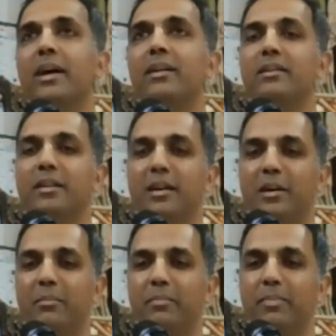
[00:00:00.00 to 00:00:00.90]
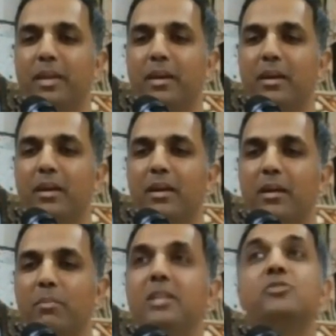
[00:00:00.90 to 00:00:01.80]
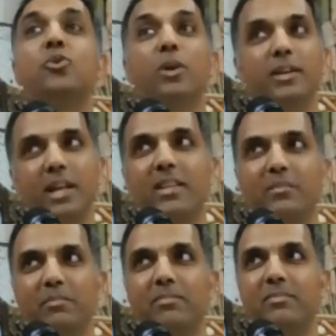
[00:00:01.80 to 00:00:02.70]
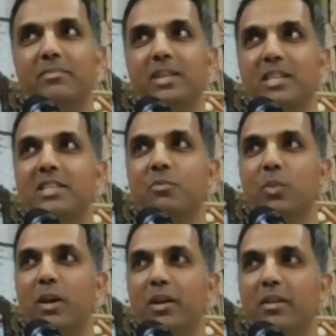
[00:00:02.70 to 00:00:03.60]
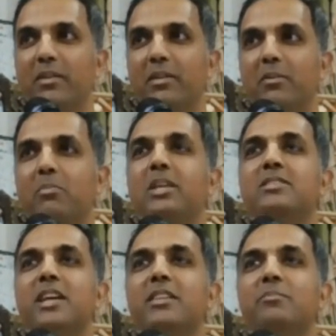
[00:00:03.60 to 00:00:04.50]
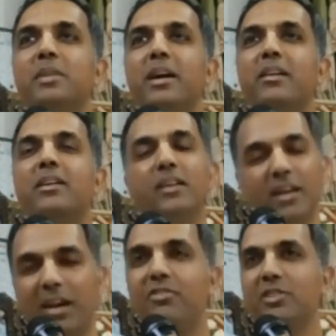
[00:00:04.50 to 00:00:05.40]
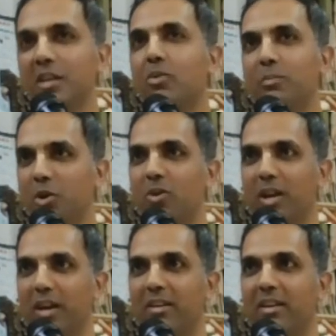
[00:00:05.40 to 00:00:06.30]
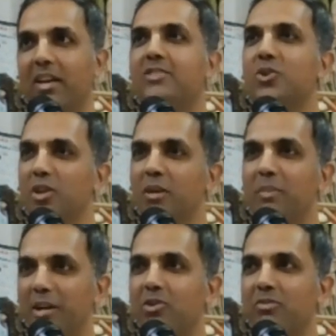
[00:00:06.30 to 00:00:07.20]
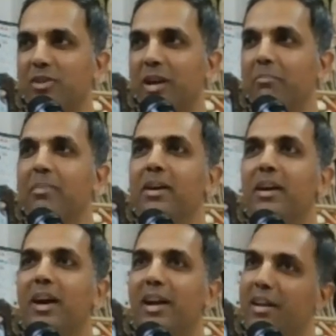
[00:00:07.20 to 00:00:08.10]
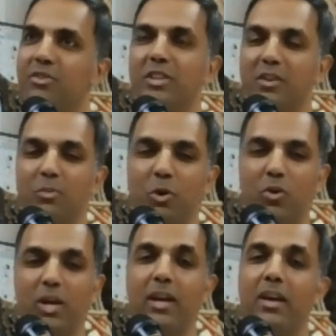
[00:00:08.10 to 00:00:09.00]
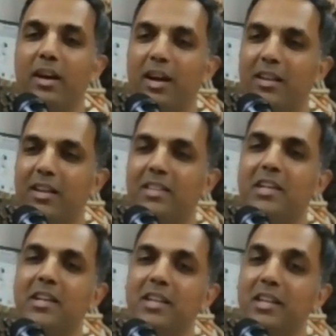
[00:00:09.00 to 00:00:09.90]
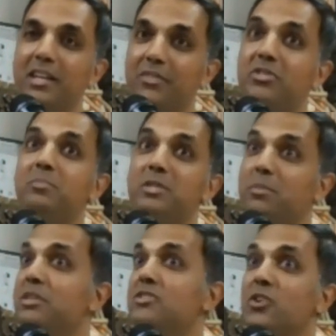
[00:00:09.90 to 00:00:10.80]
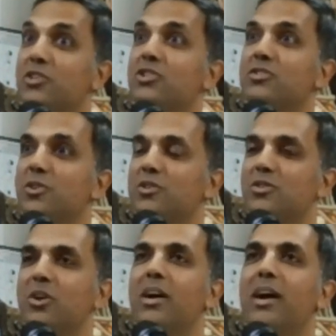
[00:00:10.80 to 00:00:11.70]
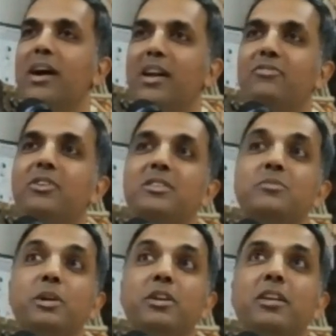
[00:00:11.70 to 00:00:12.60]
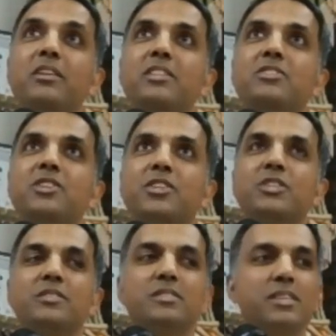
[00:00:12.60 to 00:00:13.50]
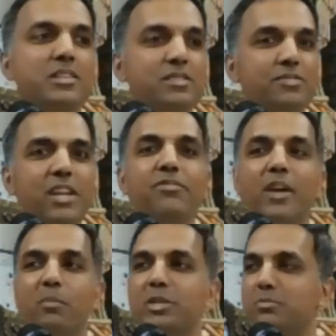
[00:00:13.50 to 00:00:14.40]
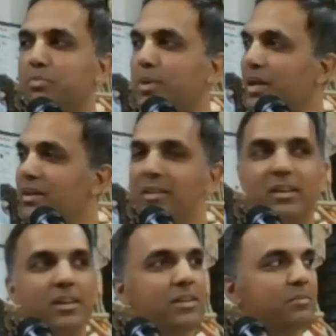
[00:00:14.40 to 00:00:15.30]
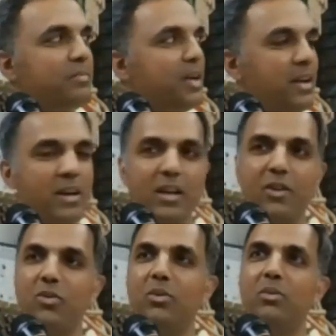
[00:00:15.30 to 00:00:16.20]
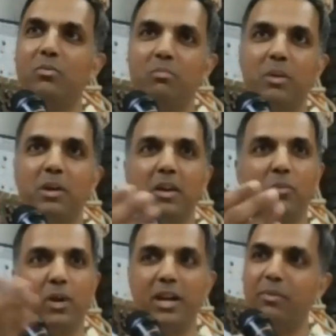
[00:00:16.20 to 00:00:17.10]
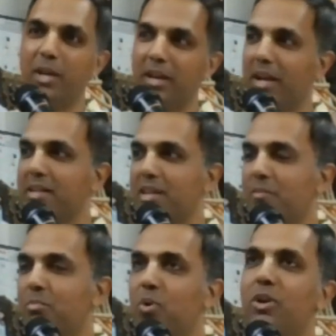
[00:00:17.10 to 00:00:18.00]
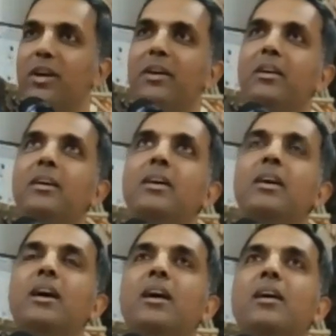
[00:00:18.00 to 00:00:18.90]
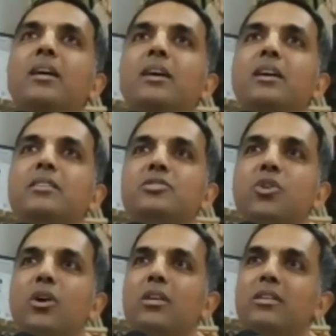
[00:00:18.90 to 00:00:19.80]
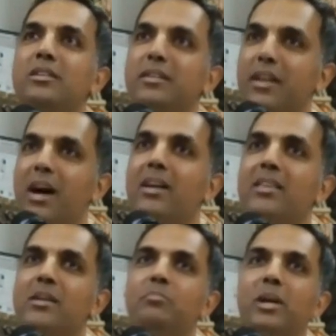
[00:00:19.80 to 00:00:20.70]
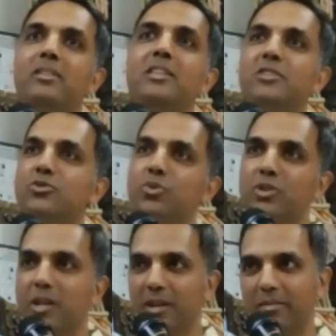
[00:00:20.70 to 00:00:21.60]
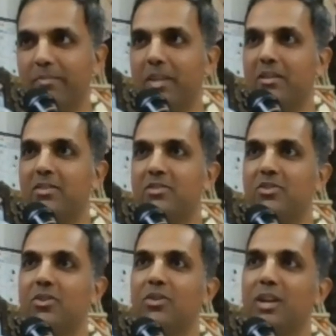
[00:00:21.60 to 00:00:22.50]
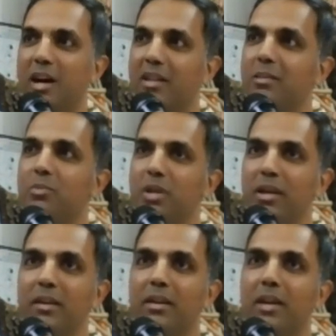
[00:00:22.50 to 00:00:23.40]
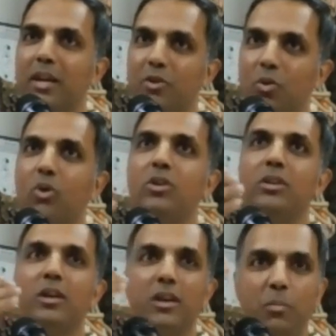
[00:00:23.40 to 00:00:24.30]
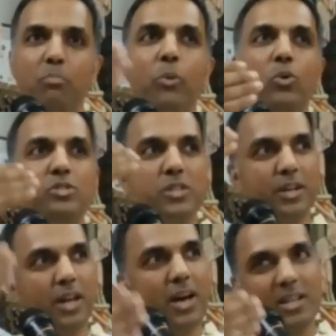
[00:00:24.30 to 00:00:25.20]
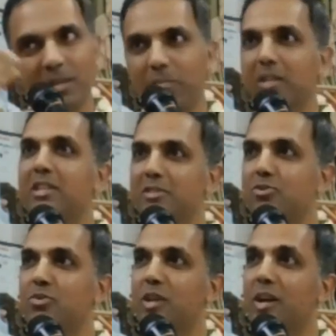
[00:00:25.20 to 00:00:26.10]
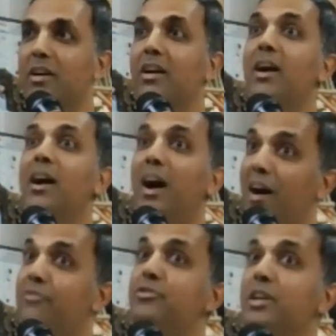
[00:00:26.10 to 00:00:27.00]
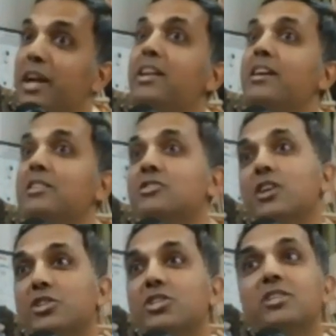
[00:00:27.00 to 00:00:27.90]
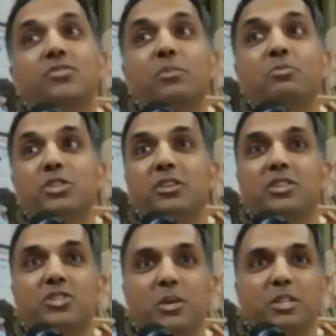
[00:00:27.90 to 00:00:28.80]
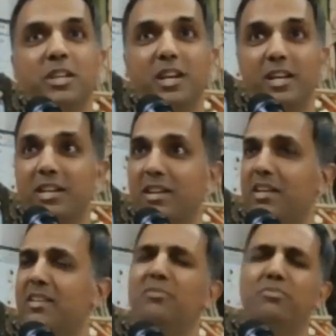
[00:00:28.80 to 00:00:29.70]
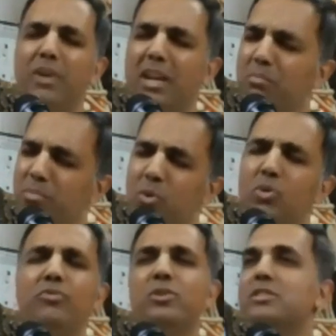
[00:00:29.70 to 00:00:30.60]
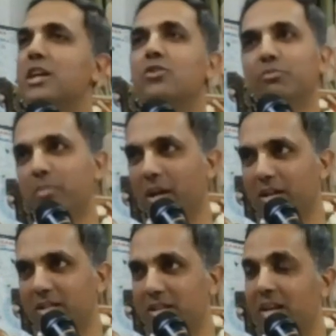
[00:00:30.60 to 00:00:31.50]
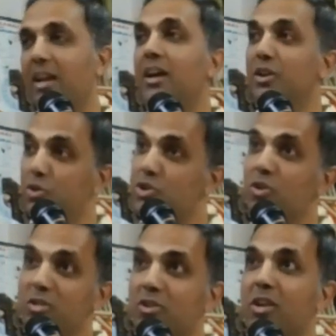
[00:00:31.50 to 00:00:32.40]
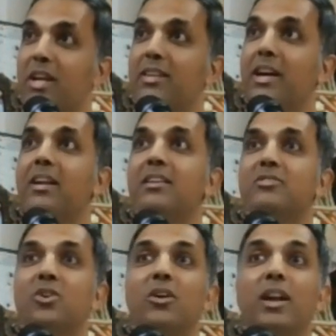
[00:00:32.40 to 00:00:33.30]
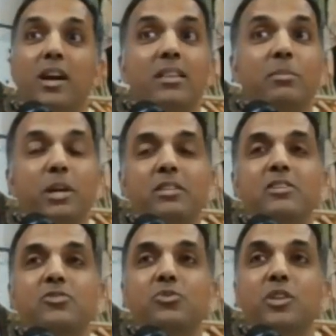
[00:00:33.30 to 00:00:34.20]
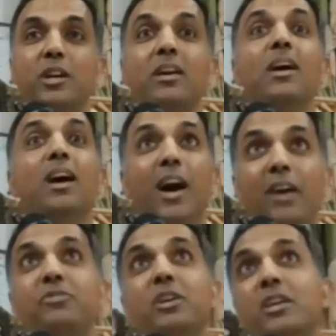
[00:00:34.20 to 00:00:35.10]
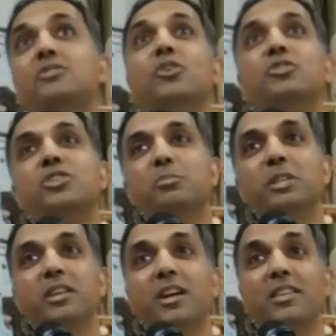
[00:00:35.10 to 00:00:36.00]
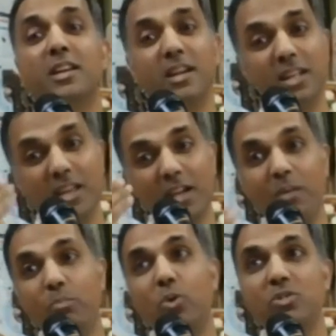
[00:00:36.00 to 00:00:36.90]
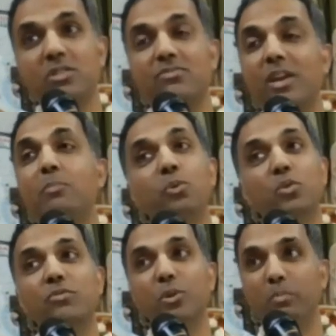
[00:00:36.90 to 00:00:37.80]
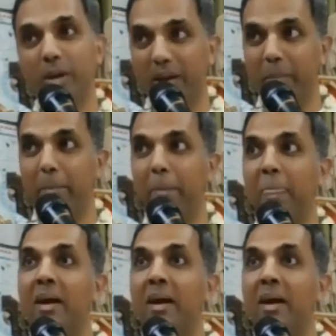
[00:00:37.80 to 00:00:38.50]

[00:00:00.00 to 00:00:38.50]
that um, please go and tell them they seem worried. Please tell them that everything will be okay. It's only a matter of time and everything will be okay. And Radharani gives him some instructions also. And after this particular instructions, there is a very famous prayer. Um, you know, maybe one day we can get that book here. Uh, it's called the Narada Bhakti Sutra. So Narada Muni, he wrote, composed the Narada Bhakti Sutra after getting instructions from Sh- uh, Srimati Radharani. A very beautiful set of prayers there. You should also read that. It's called Narada Bhakti Sutra. After he saw Srimati Radharani, he composed this very beautiful prayer.